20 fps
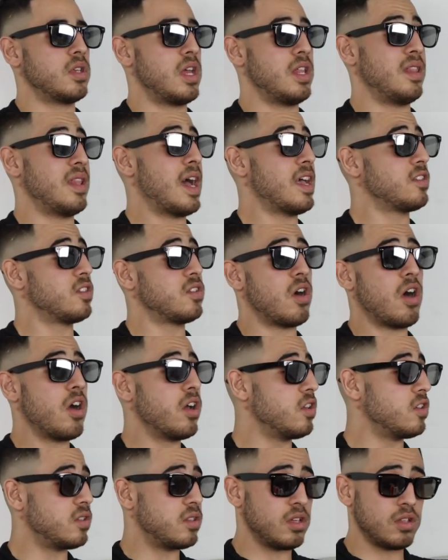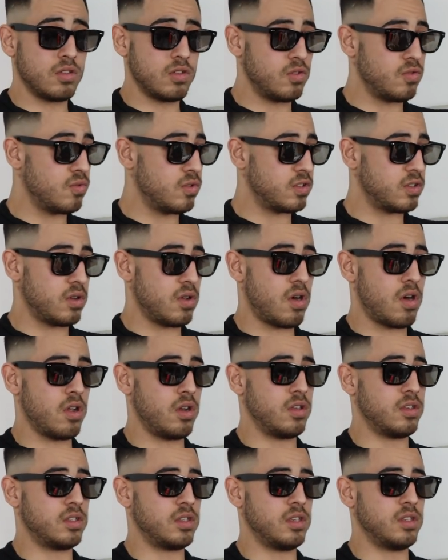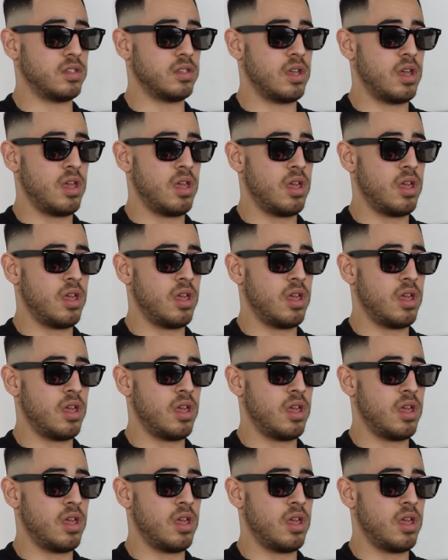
And that's the hardest thing to do as an artist is